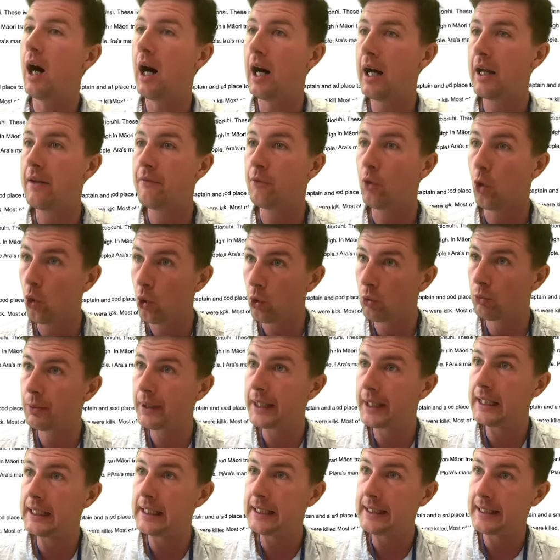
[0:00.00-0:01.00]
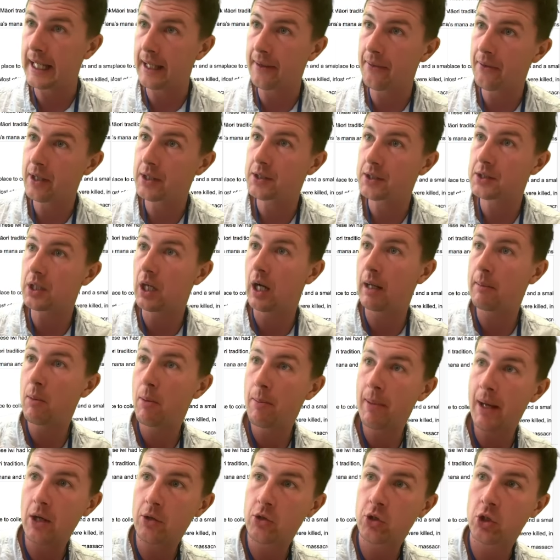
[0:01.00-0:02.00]
I've already done this. I'm
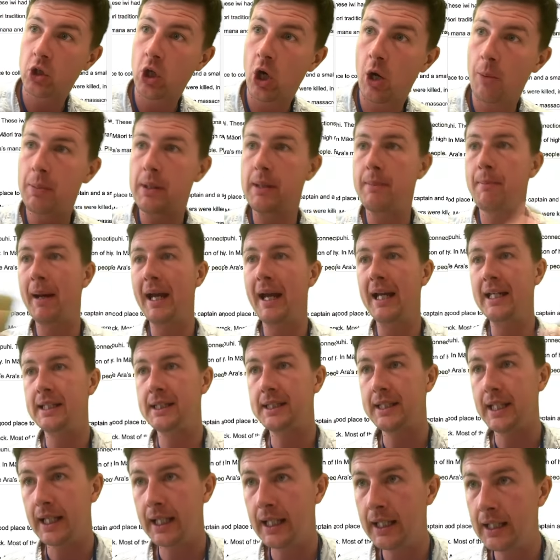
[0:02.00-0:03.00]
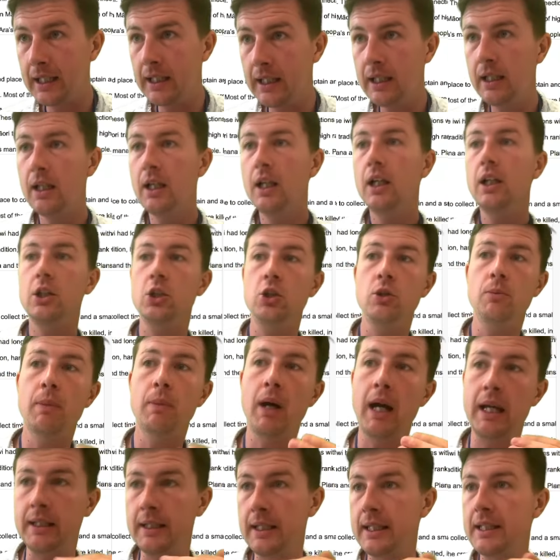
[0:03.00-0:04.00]
about to copy paste it in. You
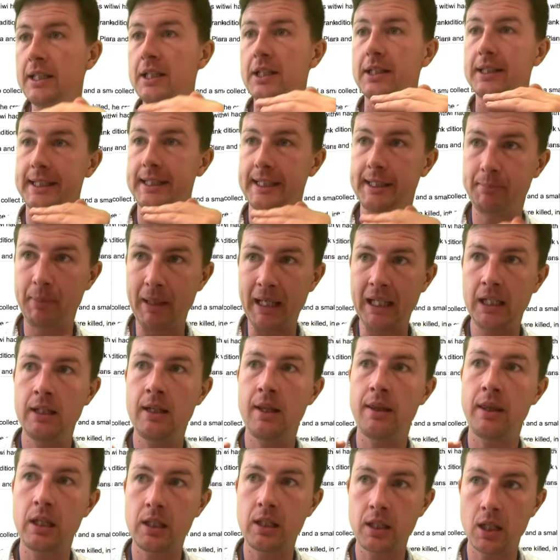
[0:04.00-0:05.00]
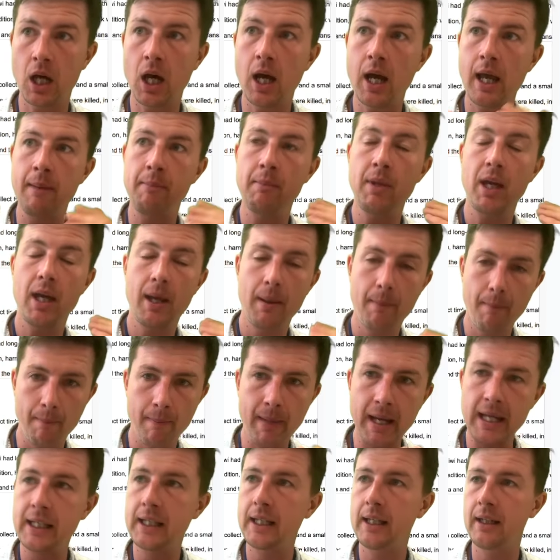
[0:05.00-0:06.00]
might need to spend the time
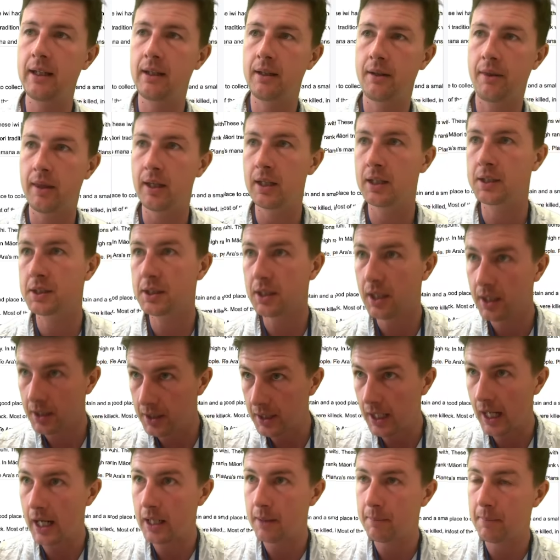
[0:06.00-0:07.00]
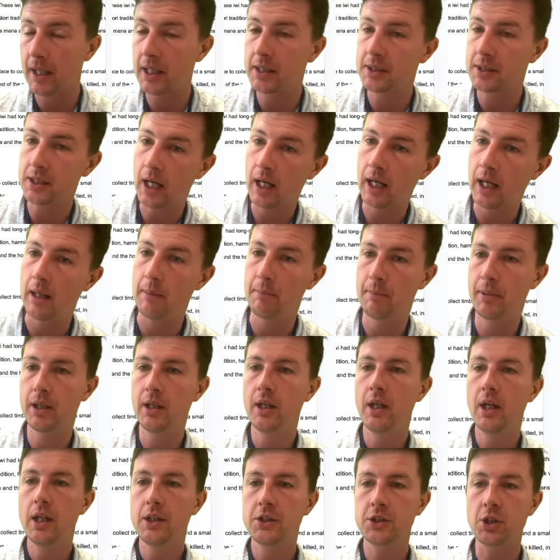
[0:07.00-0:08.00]
making this database up.
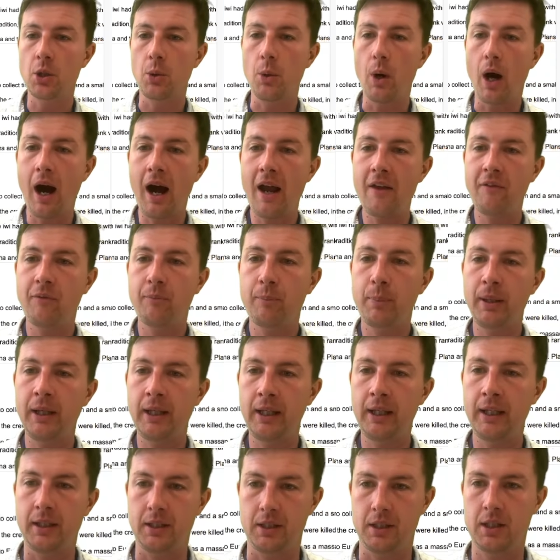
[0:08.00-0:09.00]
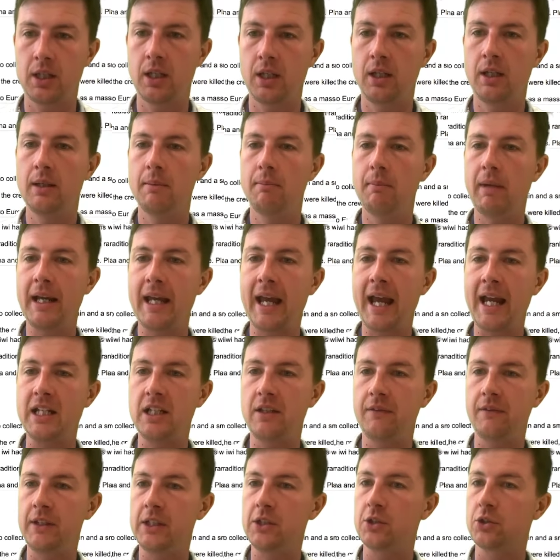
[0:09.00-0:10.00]
So I've picked my
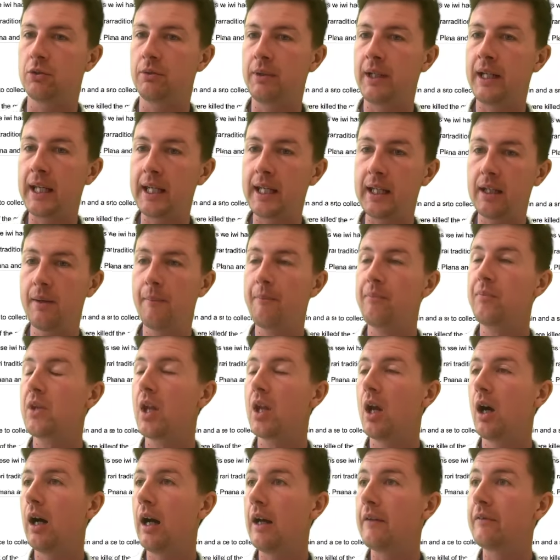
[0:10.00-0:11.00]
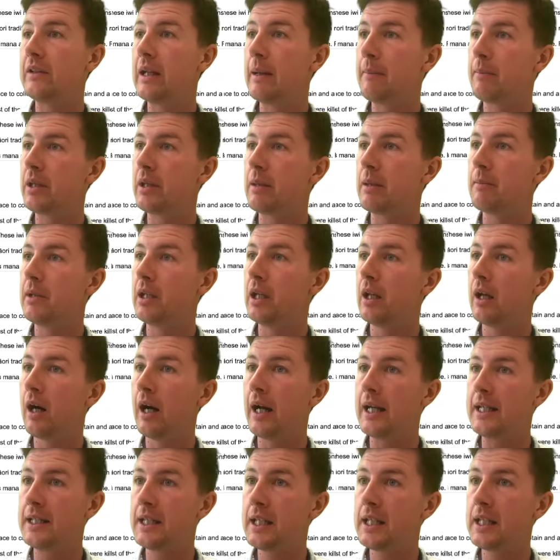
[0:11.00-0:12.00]
8 events already. I've numbered them in
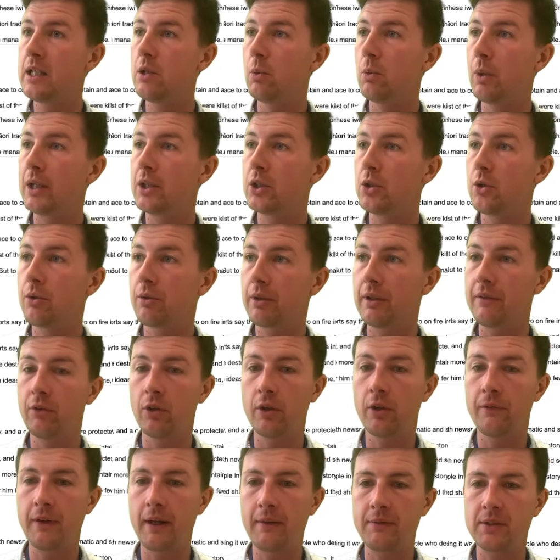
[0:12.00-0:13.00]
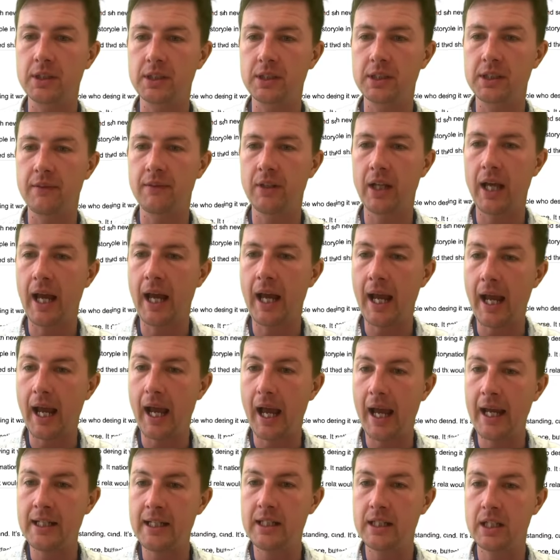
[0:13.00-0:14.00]
ID, 1, 2, 3, 4, 5, 6, 7,
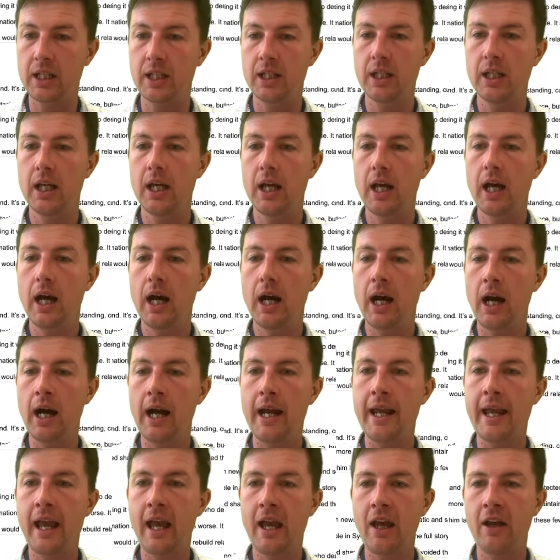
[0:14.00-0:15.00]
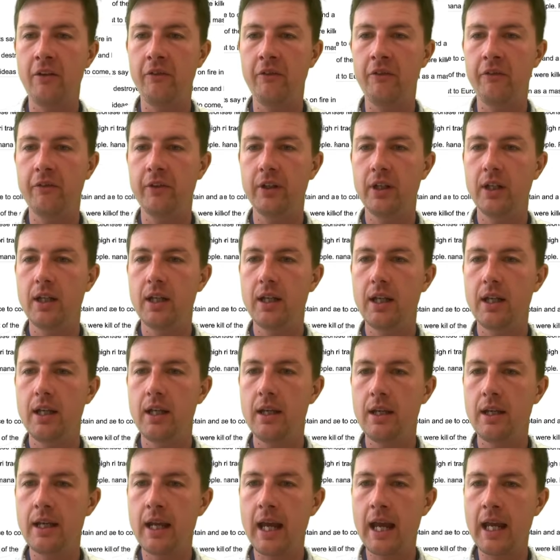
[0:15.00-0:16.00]
8. I have
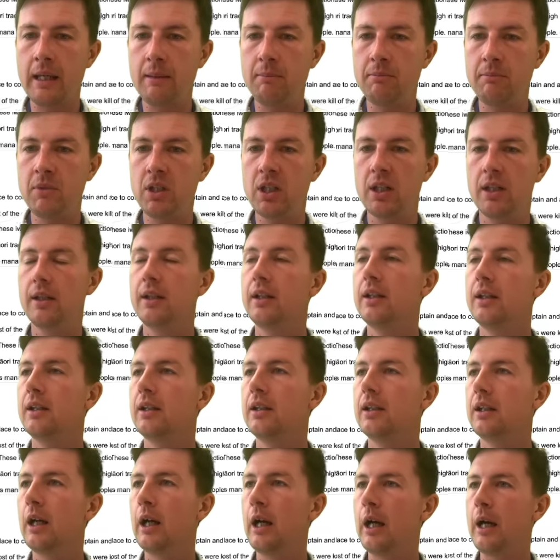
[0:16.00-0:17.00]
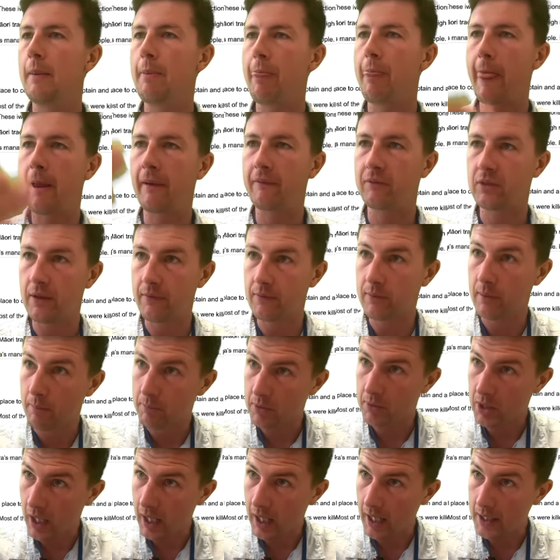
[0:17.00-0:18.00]
named, I've given them
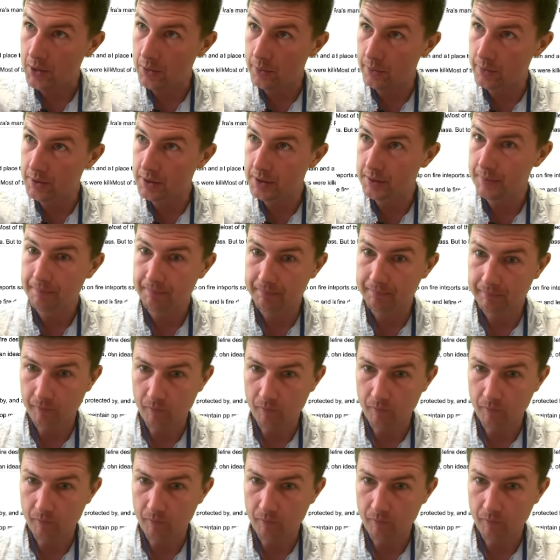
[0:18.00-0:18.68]
titles.